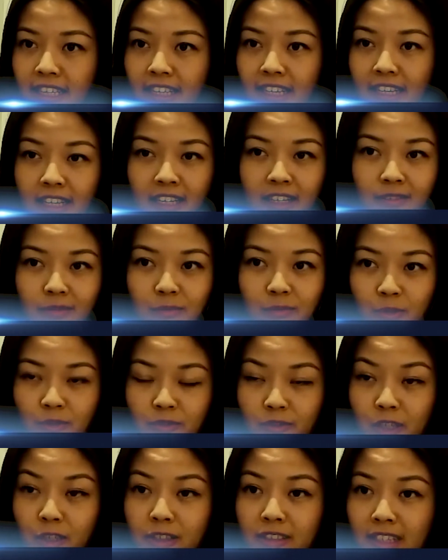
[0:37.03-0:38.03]
and we're
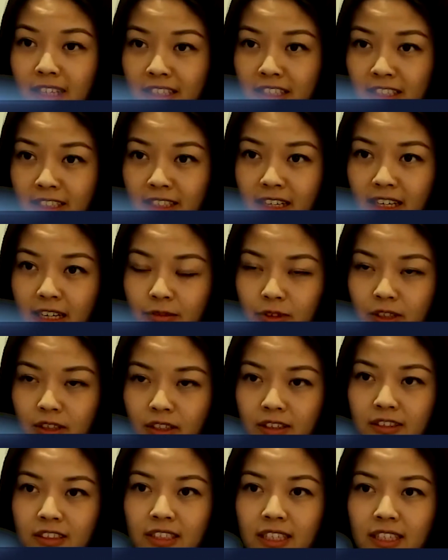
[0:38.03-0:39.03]
very lucky to have with
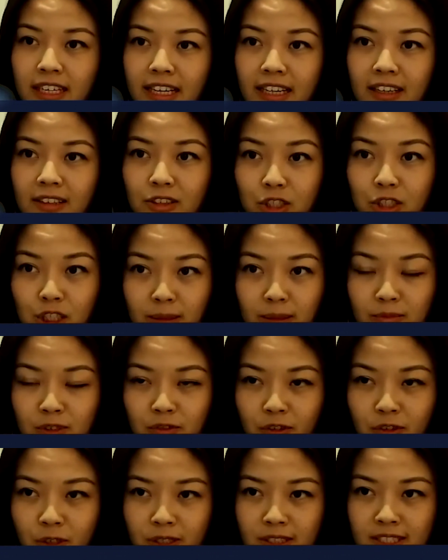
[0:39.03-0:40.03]
us today James
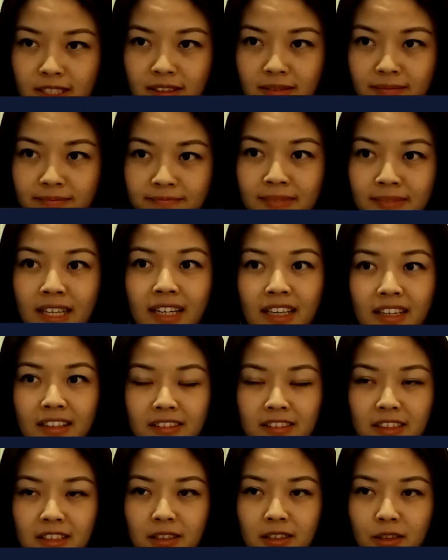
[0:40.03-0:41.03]
Ferguson,
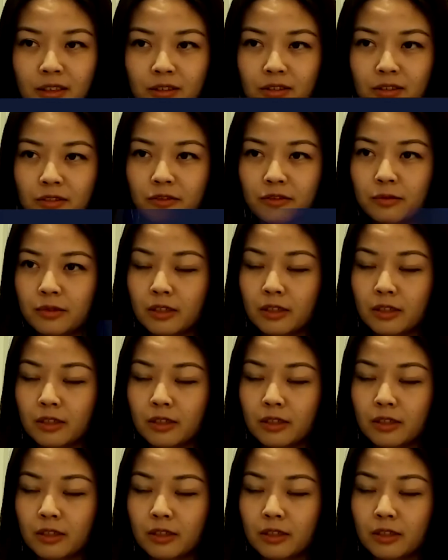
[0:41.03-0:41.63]
CEO